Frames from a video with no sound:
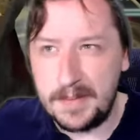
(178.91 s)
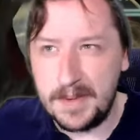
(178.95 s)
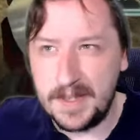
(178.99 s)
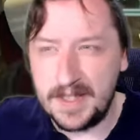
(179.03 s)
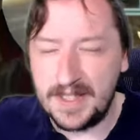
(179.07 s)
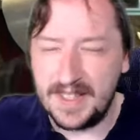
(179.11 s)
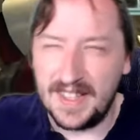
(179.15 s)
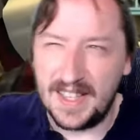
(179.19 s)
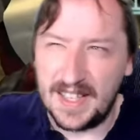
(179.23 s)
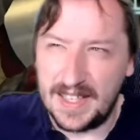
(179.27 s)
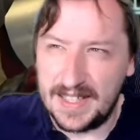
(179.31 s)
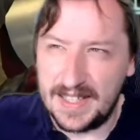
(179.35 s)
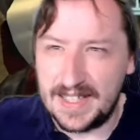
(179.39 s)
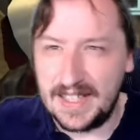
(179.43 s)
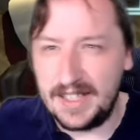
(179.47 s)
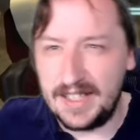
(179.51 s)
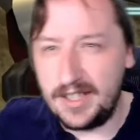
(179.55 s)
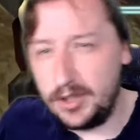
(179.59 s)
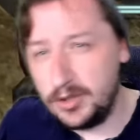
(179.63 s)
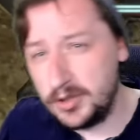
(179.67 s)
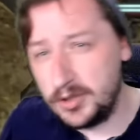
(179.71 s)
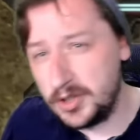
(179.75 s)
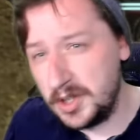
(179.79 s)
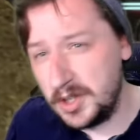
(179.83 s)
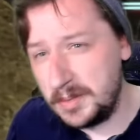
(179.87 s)
like I said,
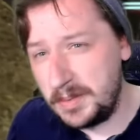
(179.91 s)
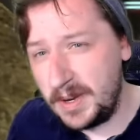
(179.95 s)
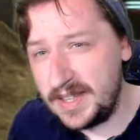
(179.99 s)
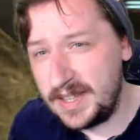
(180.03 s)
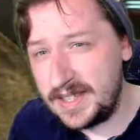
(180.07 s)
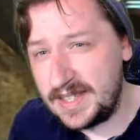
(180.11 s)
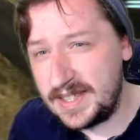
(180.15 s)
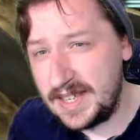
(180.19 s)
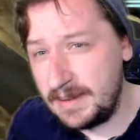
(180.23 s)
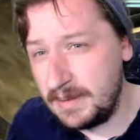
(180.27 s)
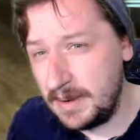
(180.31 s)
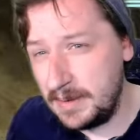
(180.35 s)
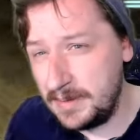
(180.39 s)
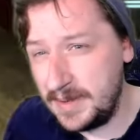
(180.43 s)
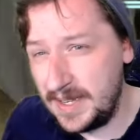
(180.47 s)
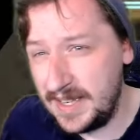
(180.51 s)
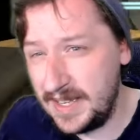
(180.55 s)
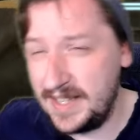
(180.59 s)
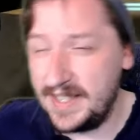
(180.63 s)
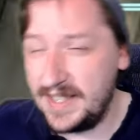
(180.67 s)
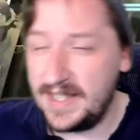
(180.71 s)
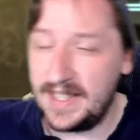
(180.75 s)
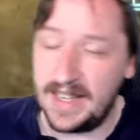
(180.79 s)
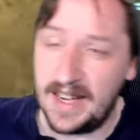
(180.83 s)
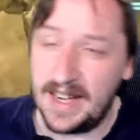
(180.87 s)
usually by the time I'm
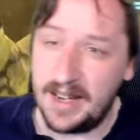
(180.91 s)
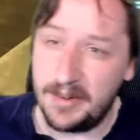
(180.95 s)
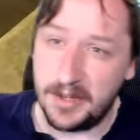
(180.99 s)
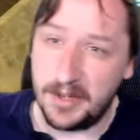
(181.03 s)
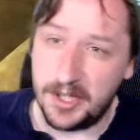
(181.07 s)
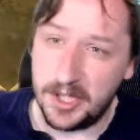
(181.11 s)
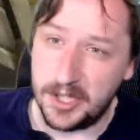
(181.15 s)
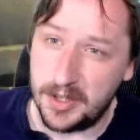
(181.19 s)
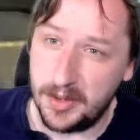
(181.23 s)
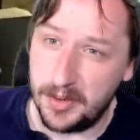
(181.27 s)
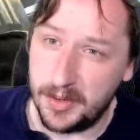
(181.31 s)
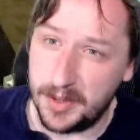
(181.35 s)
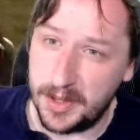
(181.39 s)
getting it, I would just go with the